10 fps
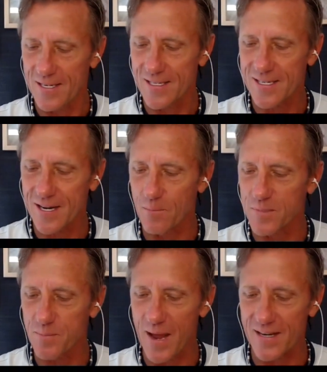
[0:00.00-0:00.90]
it
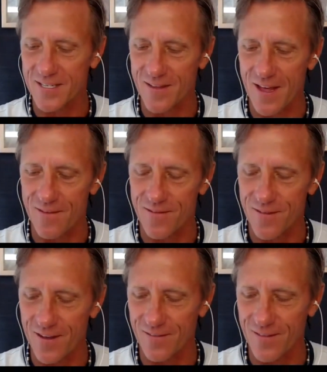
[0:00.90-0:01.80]
comes back to that
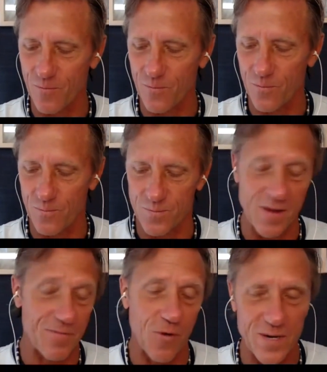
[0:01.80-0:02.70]
thing that
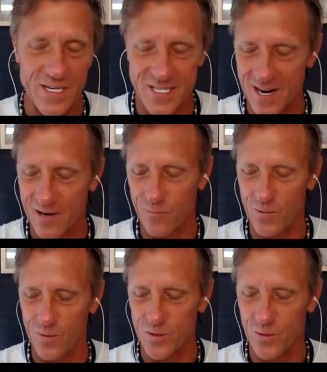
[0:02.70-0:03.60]
before we started we
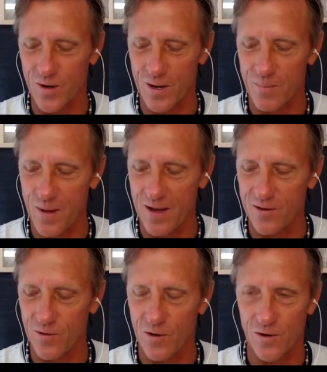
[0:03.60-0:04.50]
were talking about,
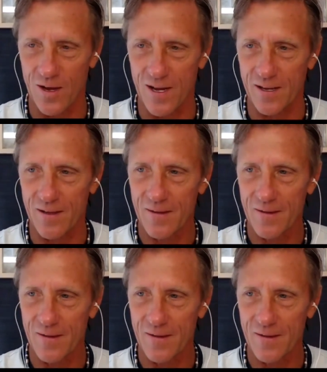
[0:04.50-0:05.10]
you know, like